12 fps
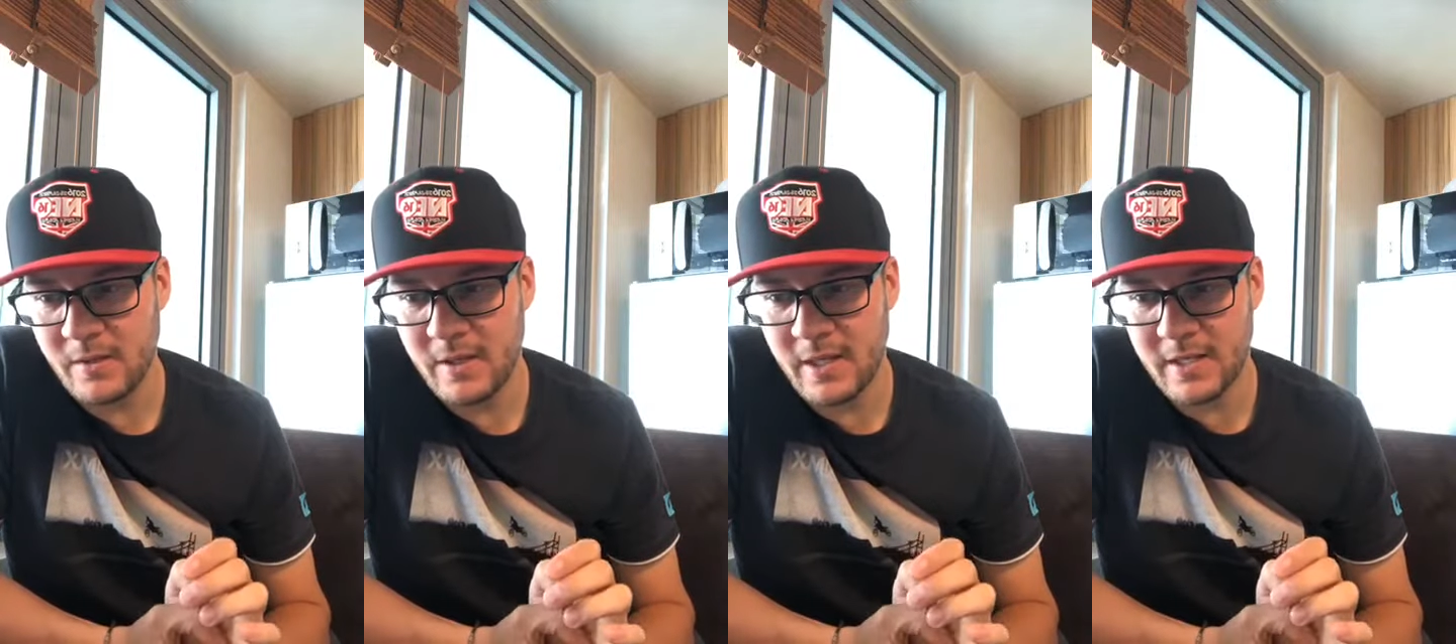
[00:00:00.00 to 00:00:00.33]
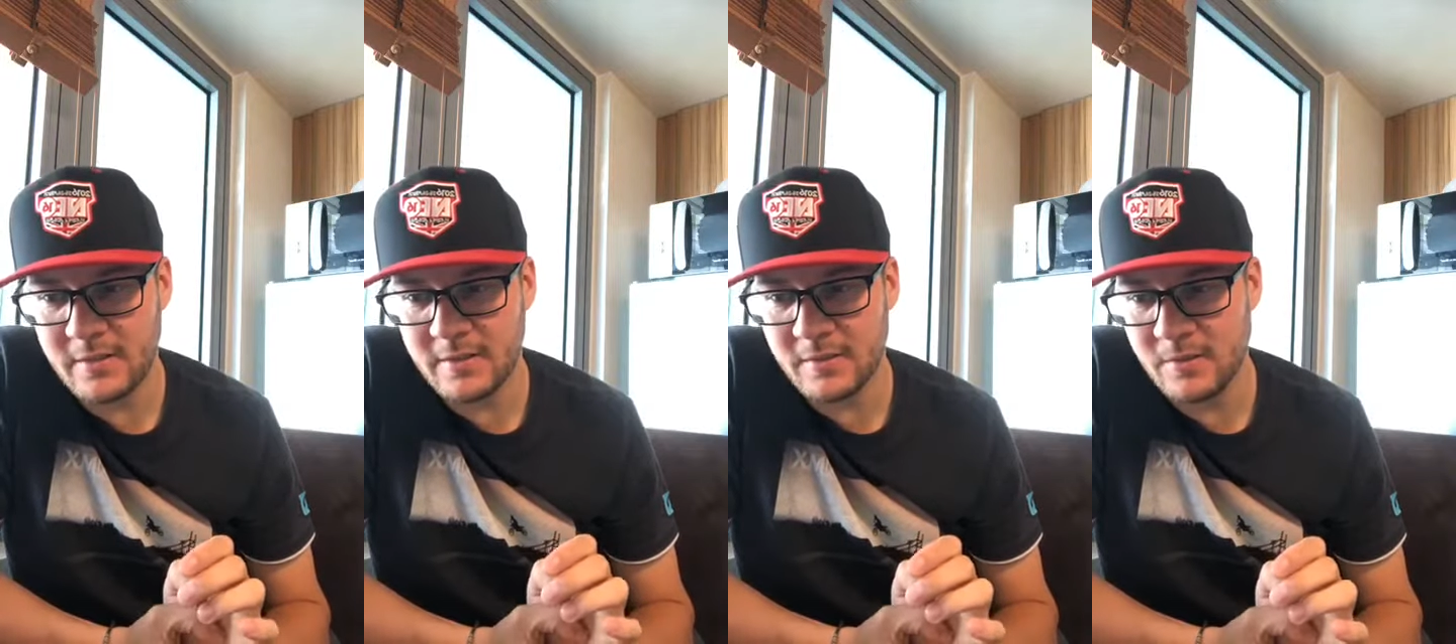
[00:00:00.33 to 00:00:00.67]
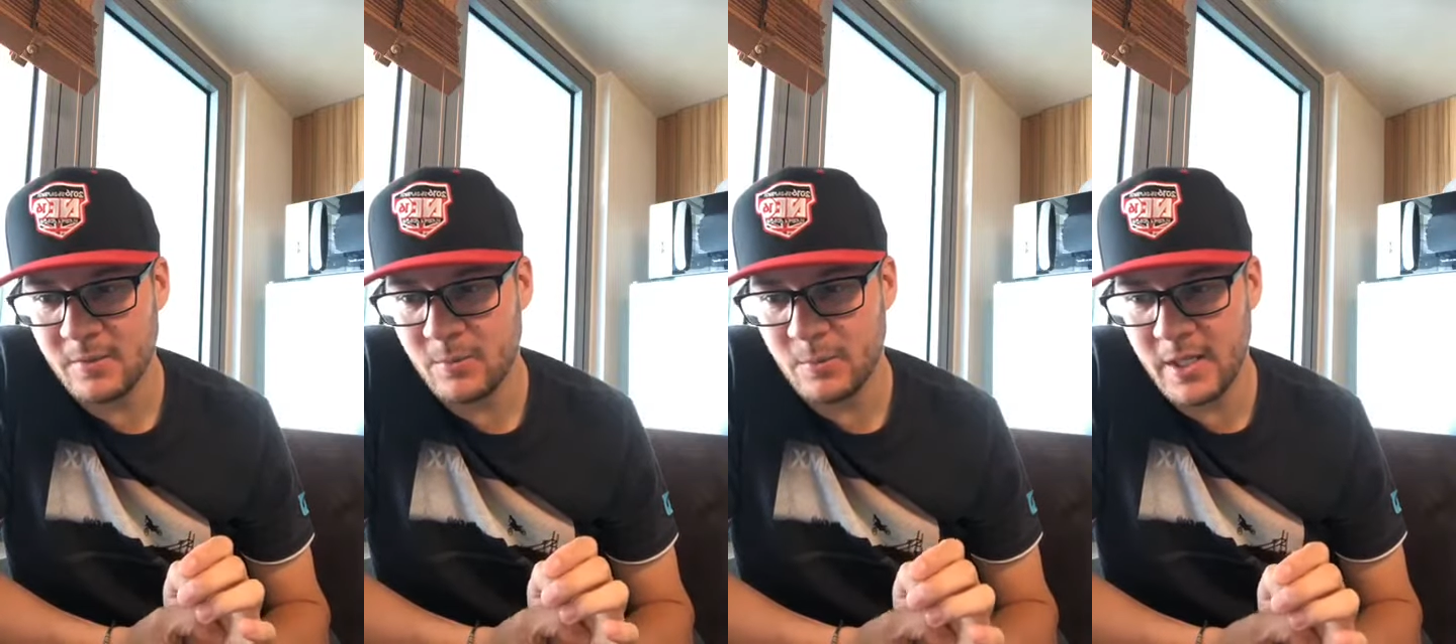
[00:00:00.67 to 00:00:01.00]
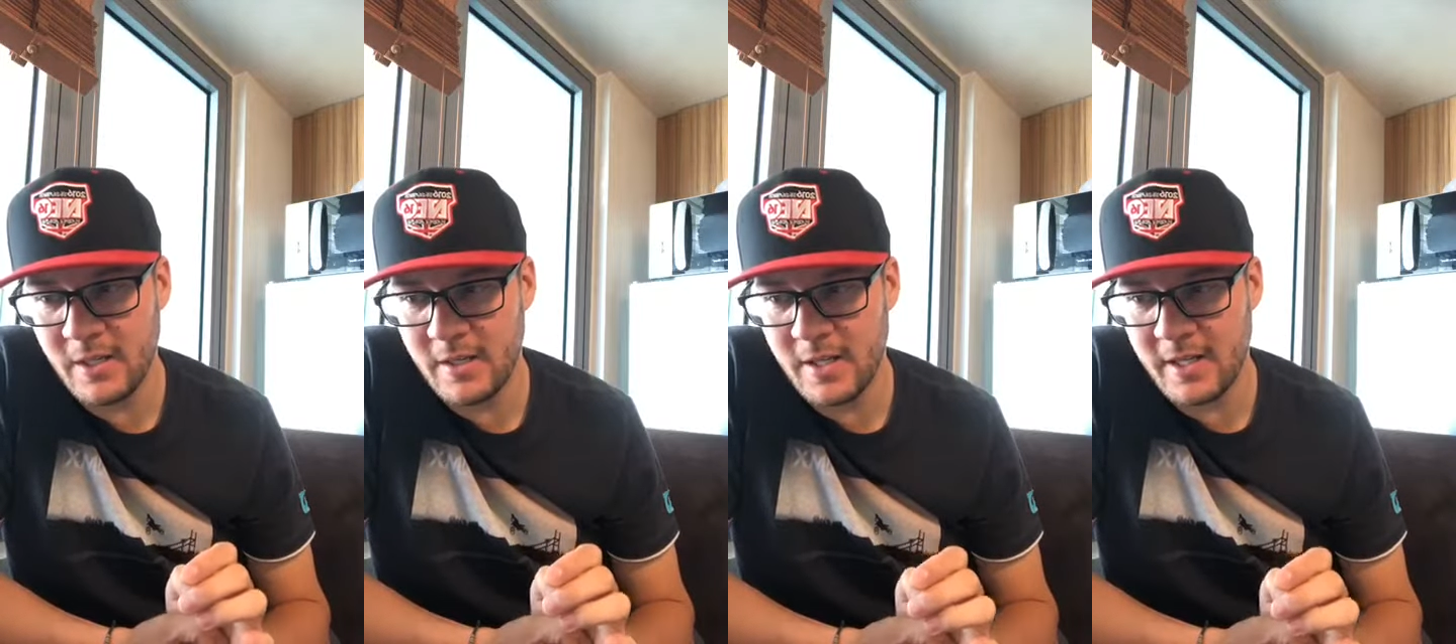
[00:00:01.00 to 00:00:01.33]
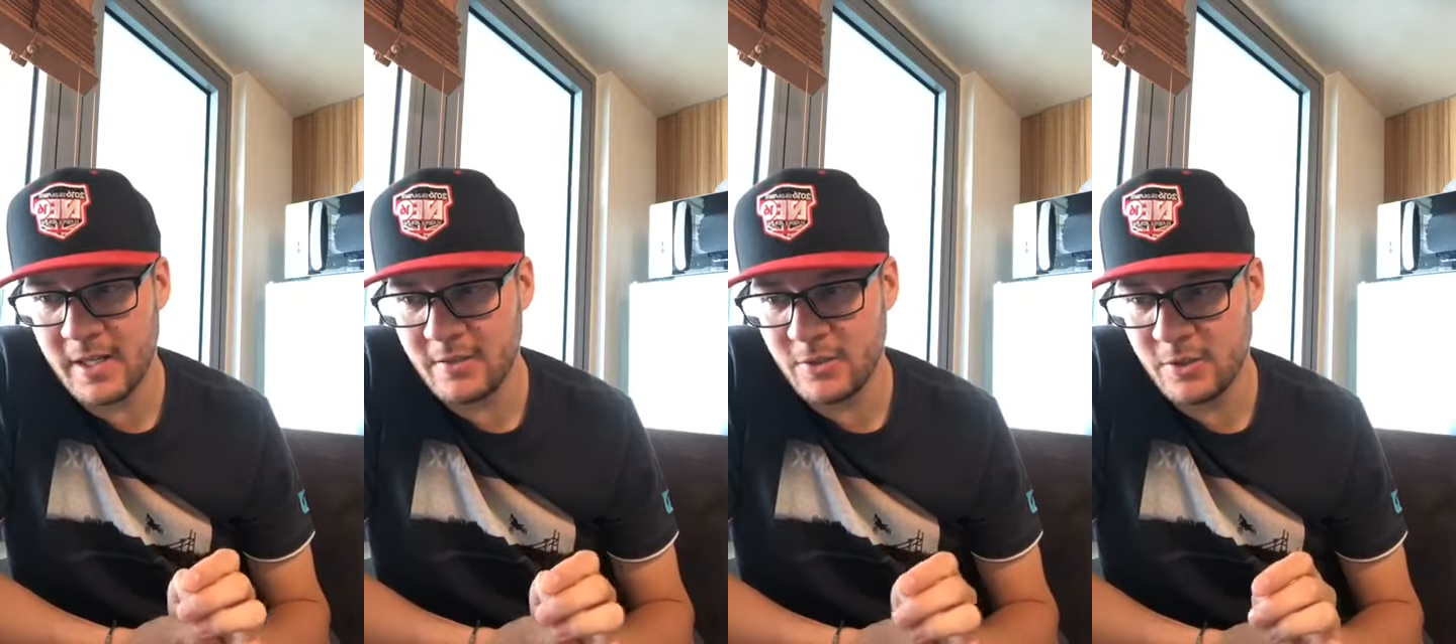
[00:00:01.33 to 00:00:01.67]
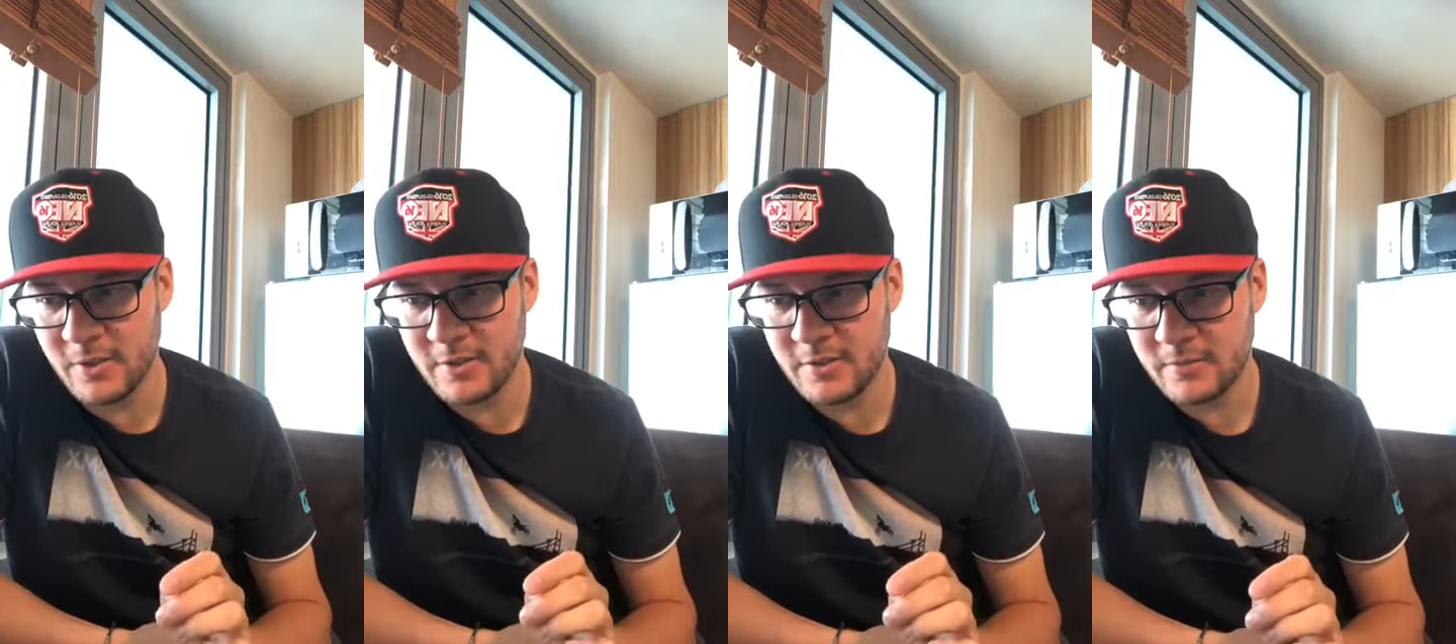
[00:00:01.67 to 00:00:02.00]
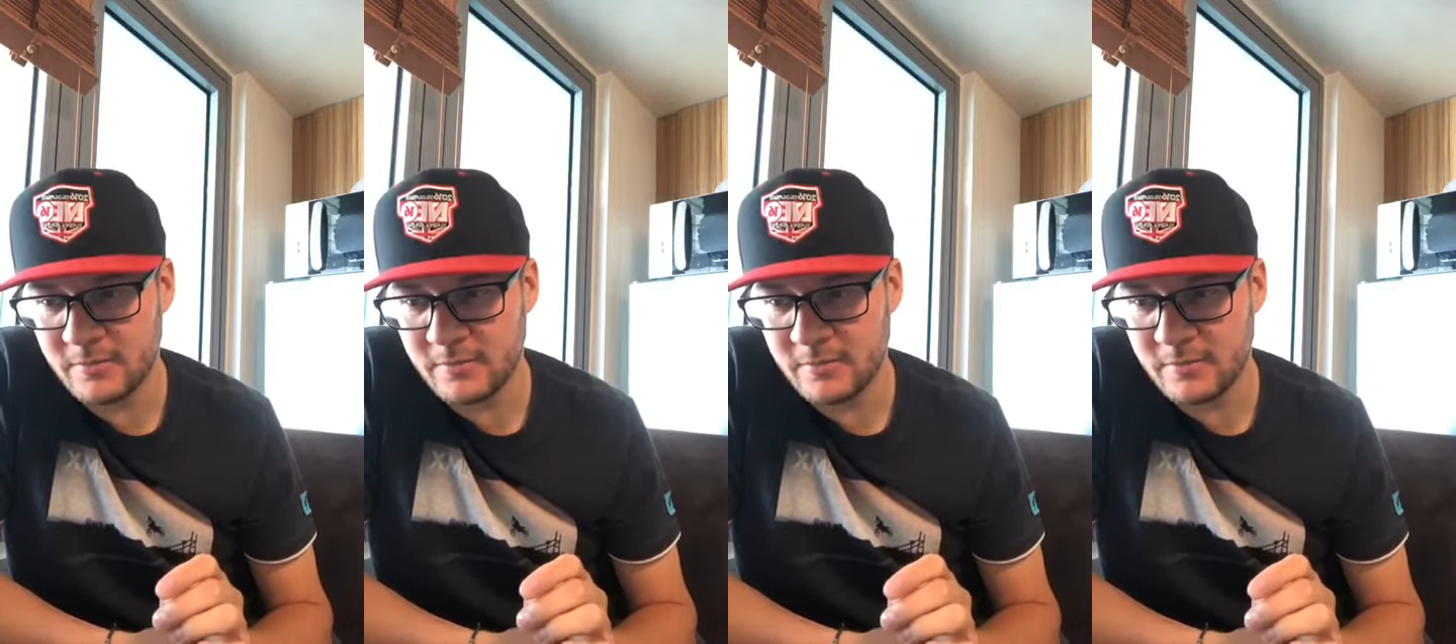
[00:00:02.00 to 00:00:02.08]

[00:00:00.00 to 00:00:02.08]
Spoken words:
that when they get hot,